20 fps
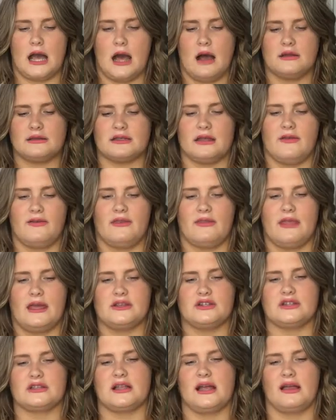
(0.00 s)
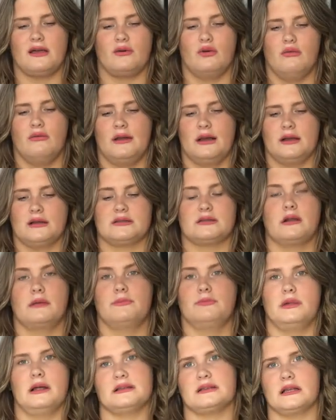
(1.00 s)
girls and I think they're just like calling us
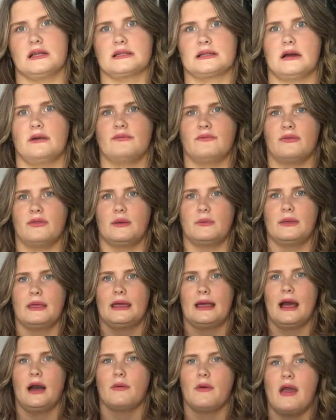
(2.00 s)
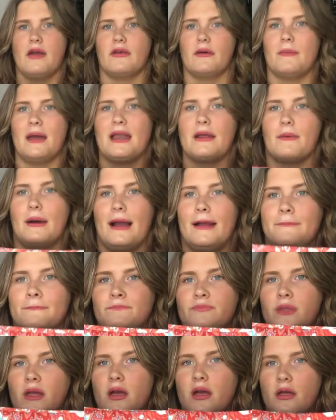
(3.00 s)
plus size girls and think we can get away with it. But anyway,
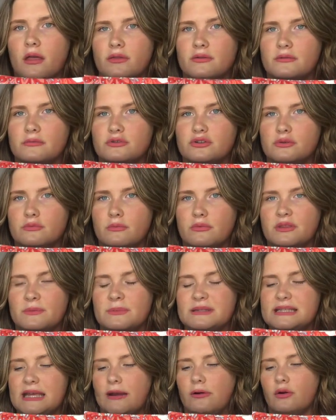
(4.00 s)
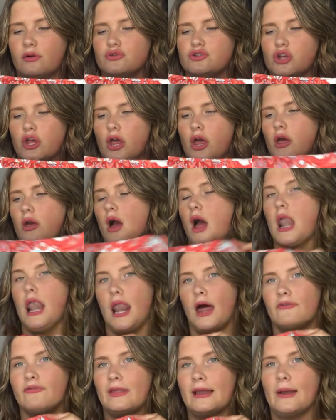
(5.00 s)
the, the material's cute, I
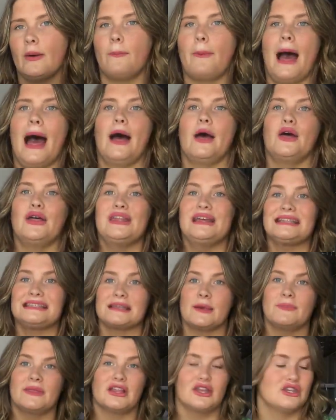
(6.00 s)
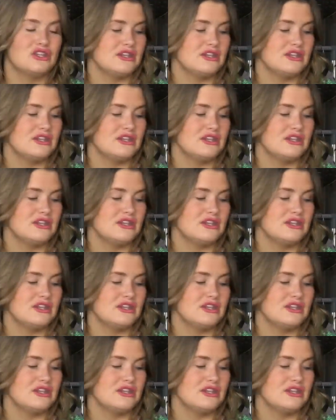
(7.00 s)
love the look pattern, it's something